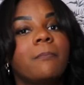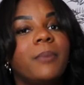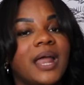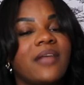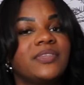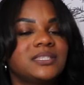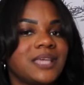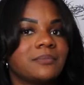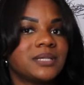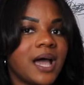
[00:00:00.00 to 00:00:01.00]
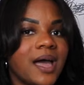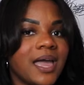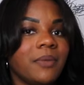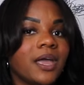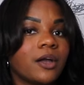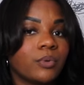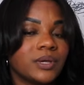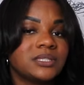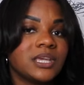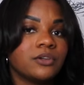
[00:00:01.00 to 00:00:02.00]
But at the same time,
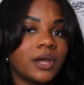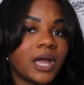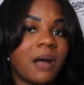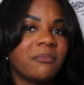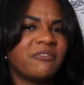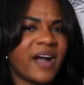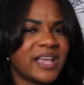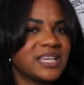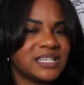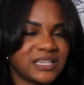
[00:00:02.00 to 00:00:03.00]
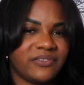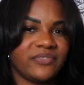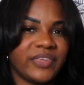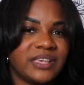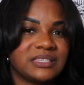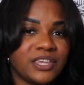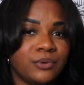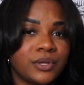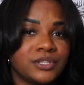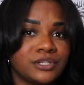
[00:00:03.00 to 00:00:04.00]
increasing your income, finding different things that you
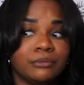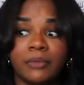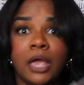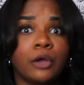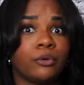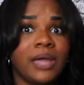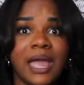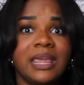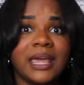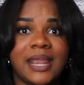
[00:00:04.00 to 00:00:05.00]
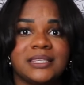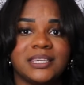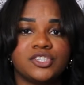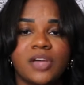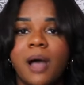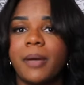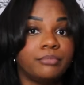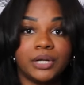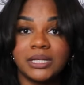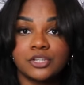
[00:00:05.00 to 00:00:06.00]
can do, creating an Etsy shop,
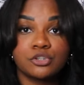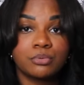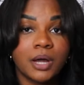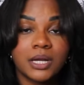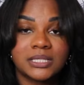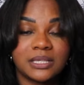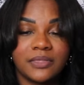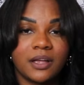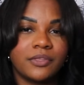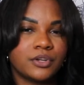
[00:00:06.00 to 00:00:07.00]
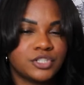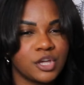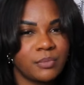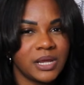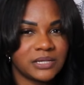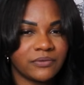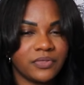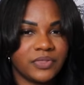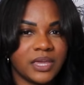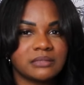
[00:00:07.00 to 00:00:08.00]
putting digital products in there. There are so many
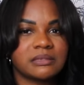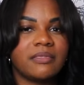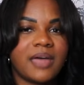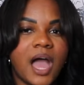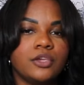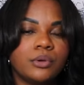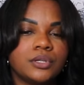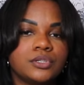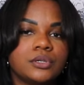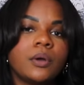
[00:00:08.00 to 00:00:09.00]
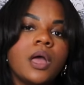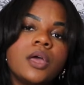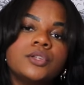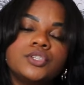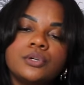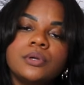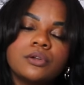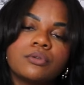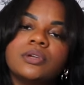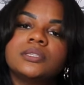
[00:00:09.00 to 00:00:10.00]
different things that you can do to
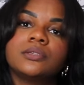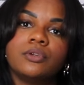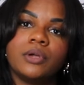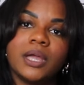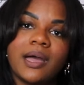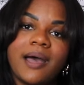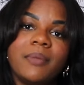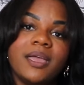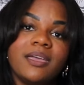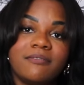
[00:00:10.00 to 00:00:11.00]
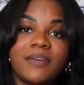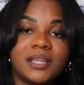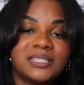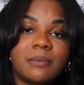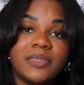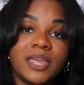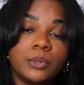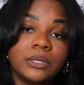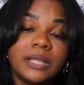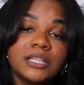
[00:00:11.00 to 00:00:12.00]
increase your income if that is something that you
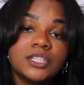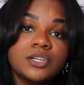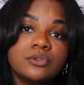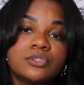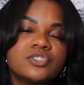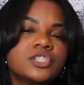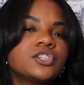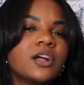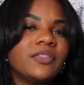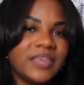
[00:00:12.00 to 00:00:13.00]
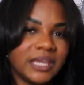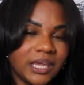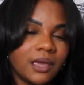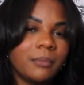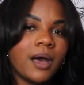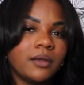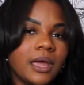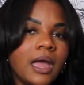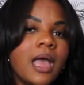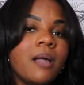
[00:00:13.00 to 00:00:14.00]
would like to do. So just start thinking about
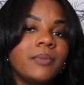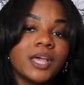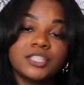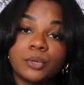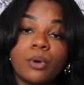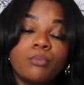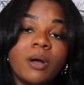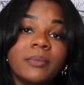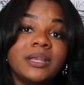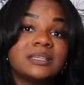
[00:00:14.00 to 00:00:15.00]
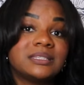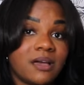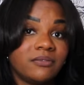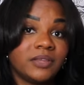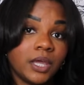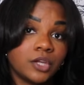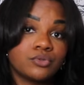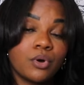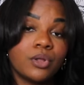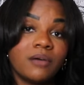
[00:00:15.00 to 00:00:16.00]
it, because a grown woman is definitely in
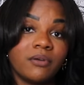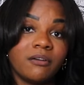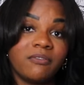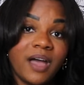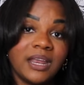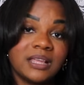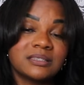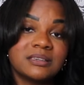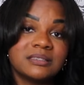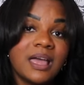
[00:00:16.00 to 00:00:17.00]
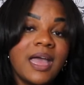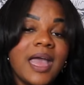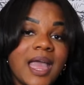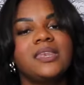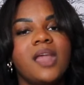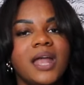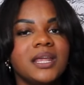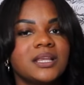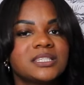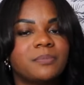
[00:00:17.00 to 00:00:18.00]
control of her finances and not in
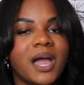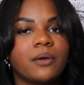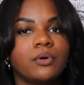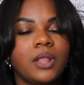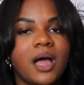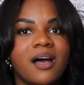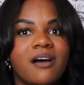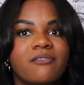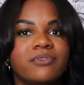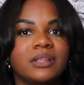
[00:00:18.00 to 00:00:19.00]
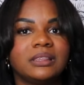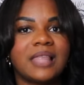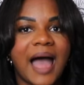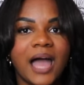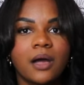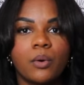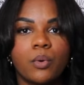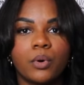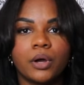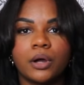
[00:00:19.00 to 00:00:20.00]
a spiral of lack
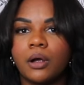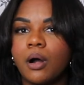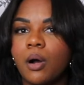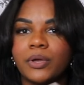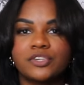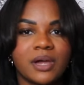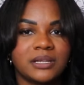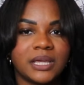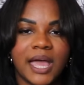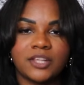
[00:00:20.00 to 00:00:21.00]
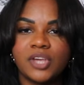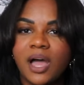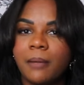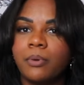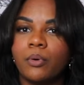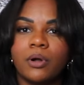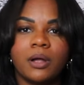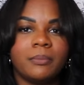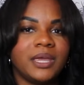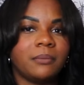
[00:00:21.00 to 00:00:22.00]
or always trying to catch up
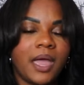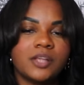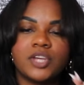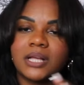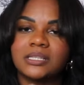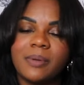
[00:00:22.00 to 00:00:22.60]
or being paycheck to